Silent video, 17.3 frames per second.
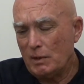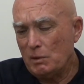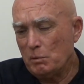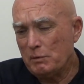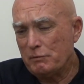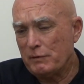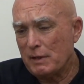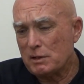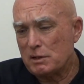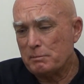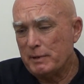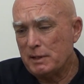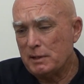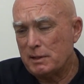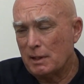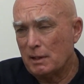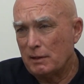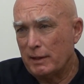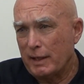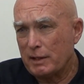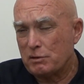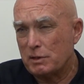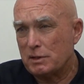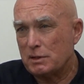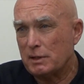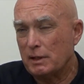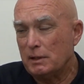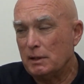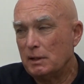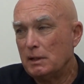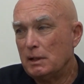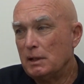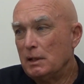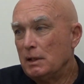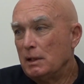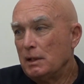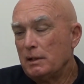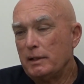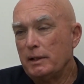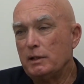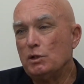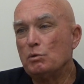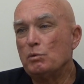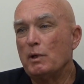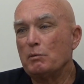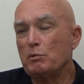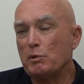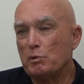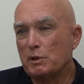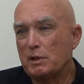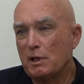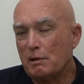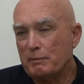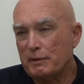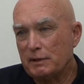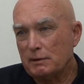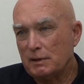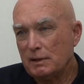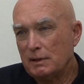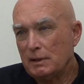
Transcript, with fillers: We found some intel that actually said they knew when we were coming,